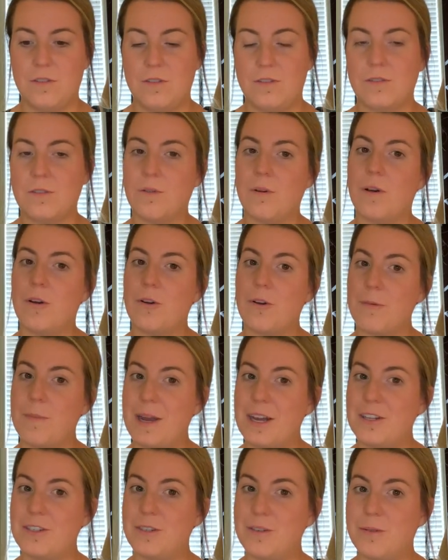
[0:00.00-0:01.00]
So I'll
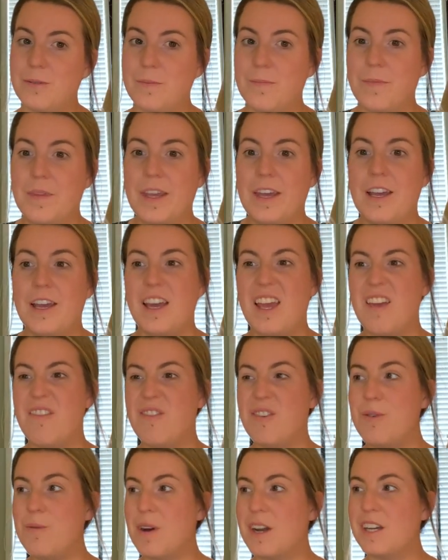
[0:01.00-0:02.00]
remind you, if
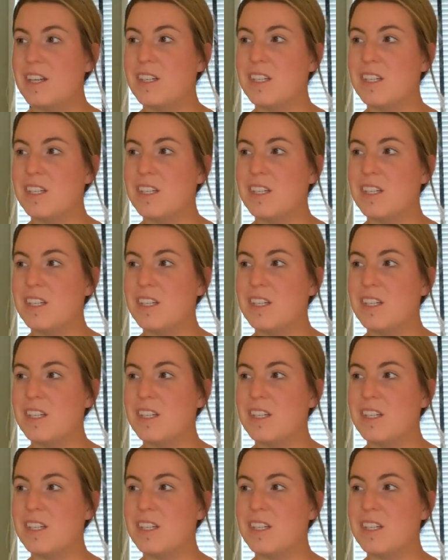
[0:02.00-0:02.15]
you wanted